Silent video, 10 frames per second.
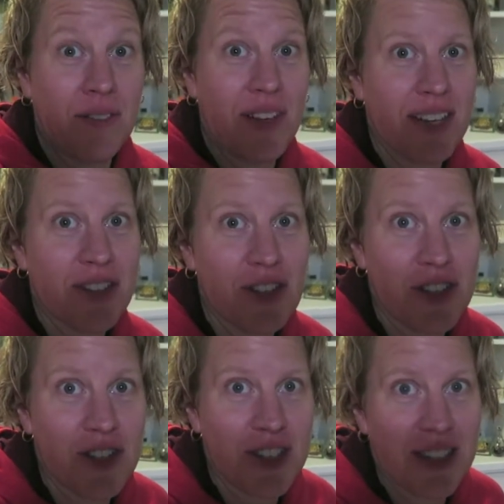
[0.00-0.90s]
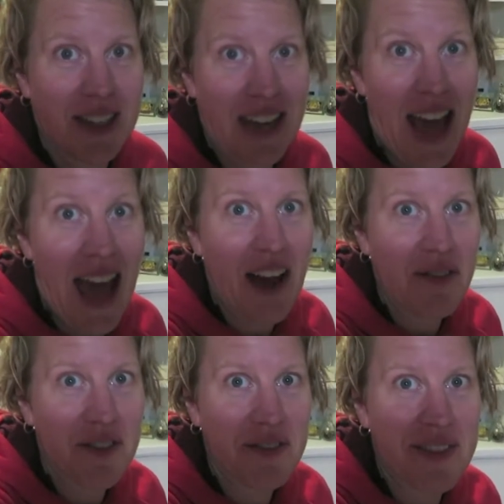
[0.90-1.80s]
Finished
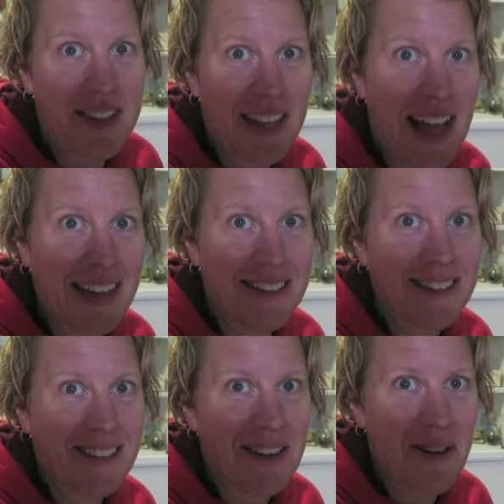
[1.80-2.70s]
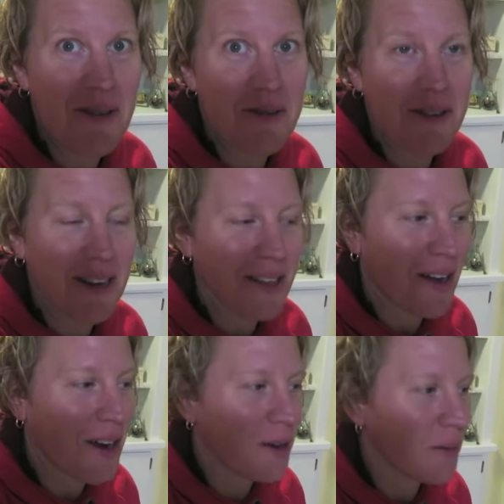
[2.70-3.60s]
half of the last coat on the
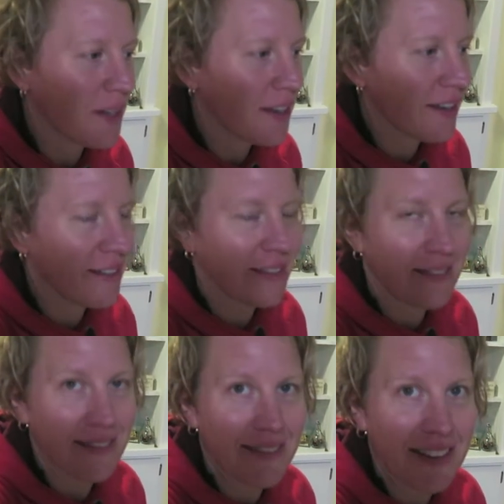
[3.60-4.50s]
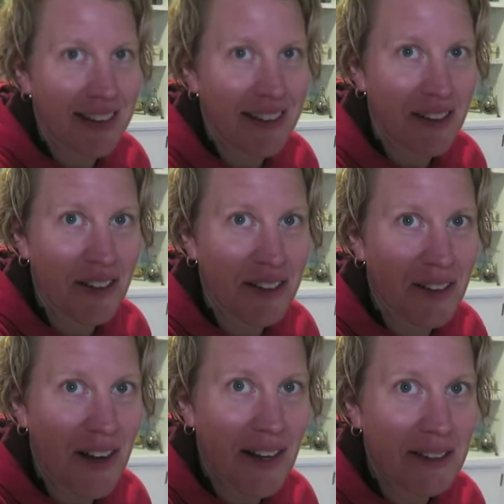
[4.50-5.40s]
hardwood it looks
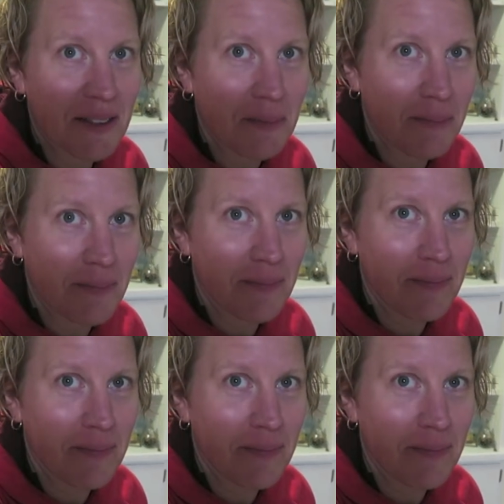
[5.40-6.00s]
awesome.